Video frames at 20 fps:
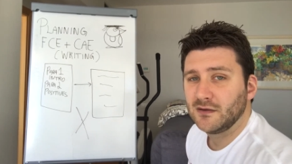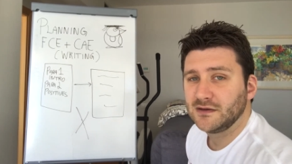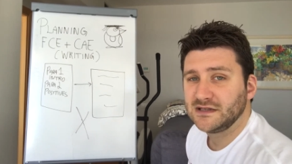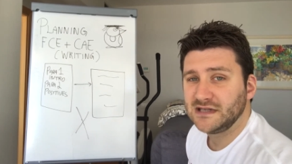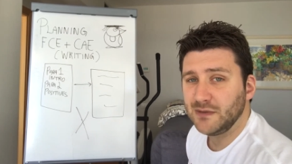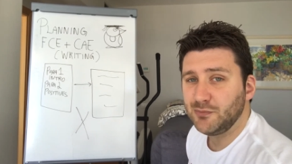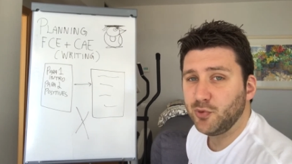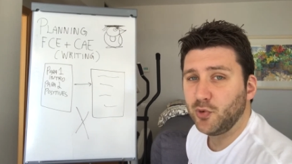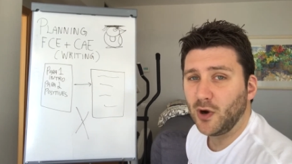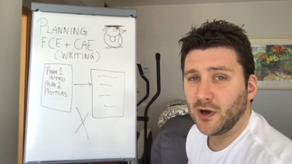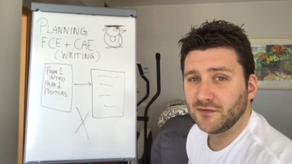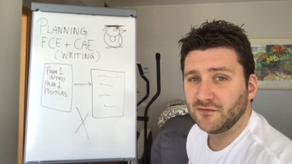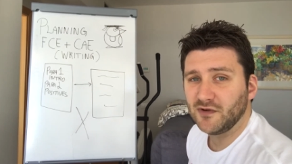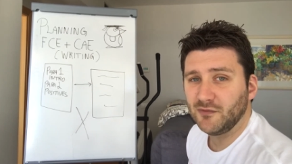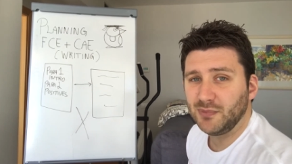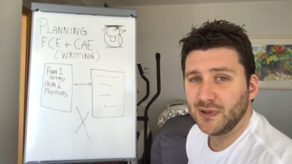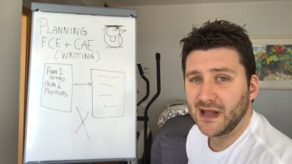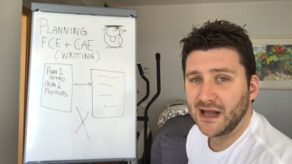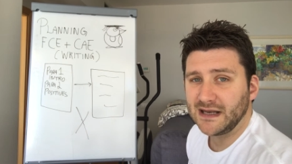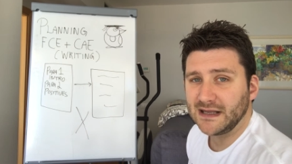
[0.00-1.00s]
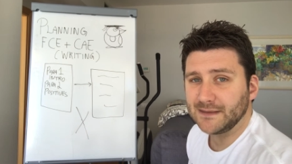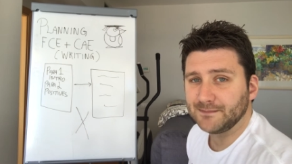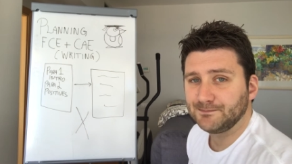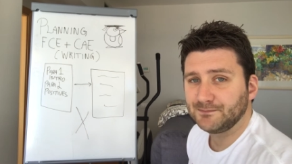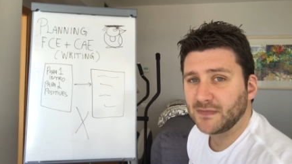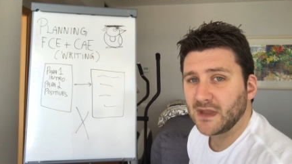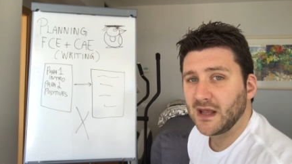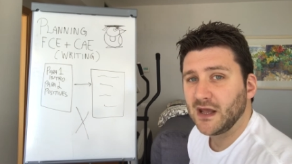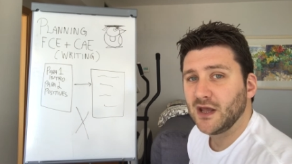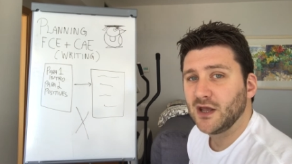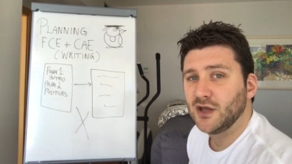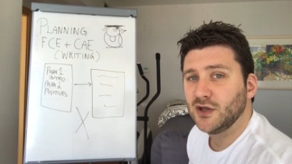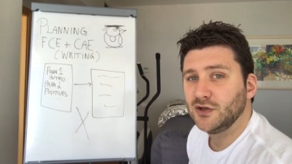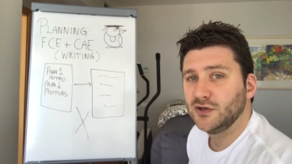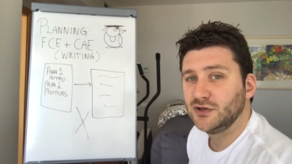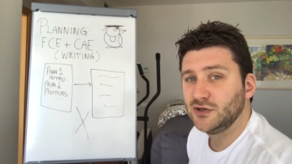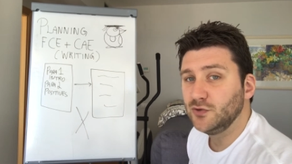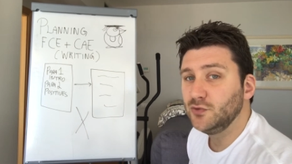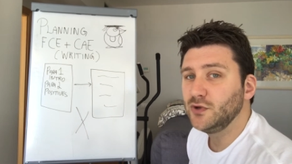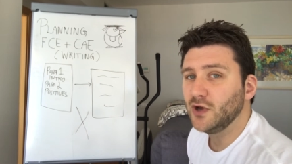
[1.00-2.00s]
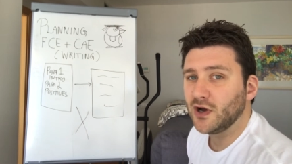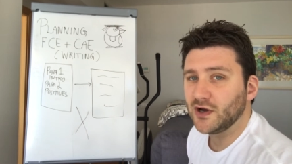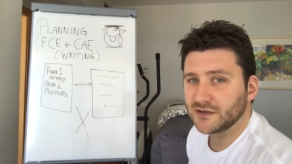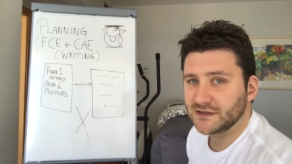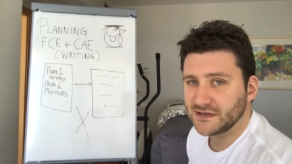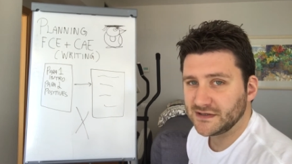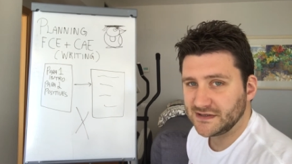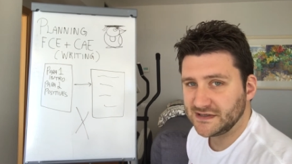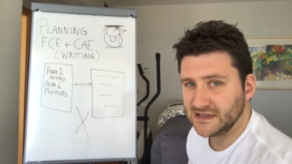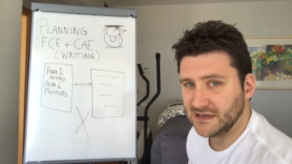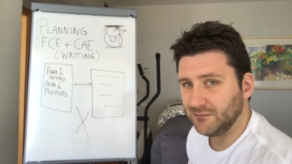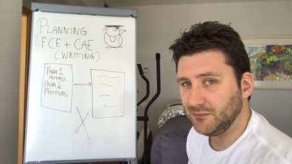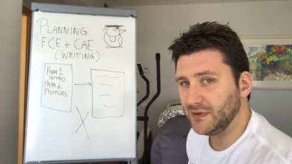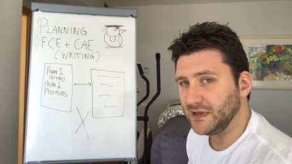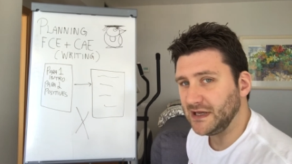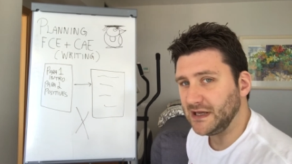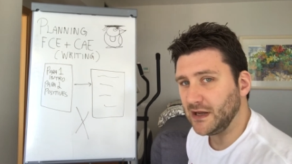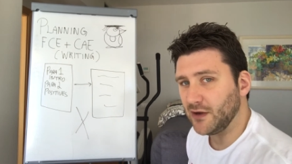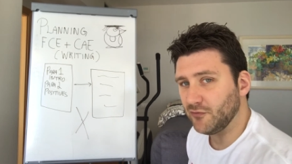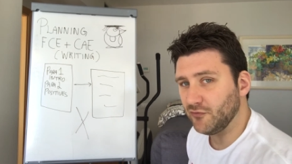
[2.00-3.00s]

tip one for planning do not simply